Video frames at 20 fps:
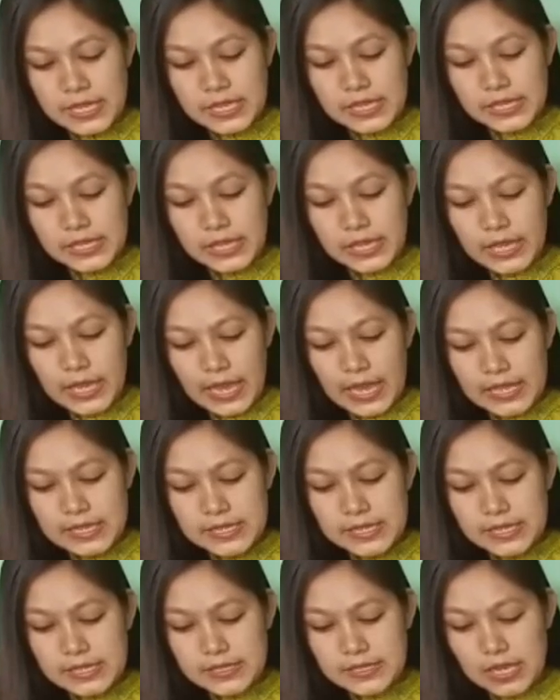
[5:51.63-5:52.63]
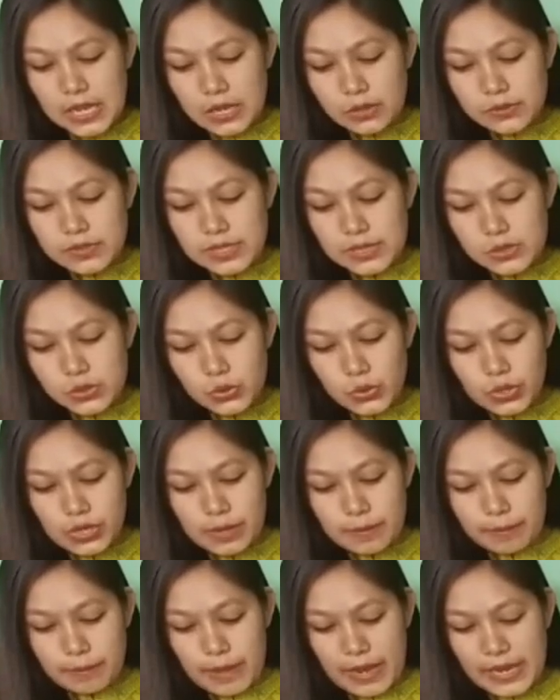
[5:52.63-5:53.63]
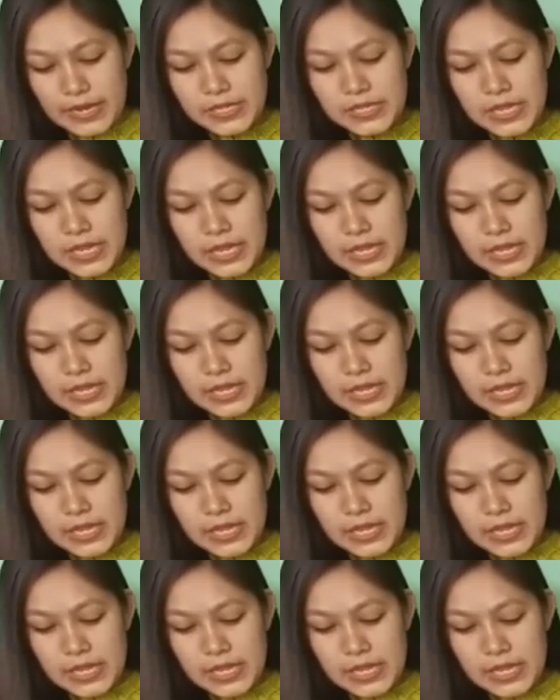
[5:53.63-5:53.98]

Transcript: He and his house are so combined.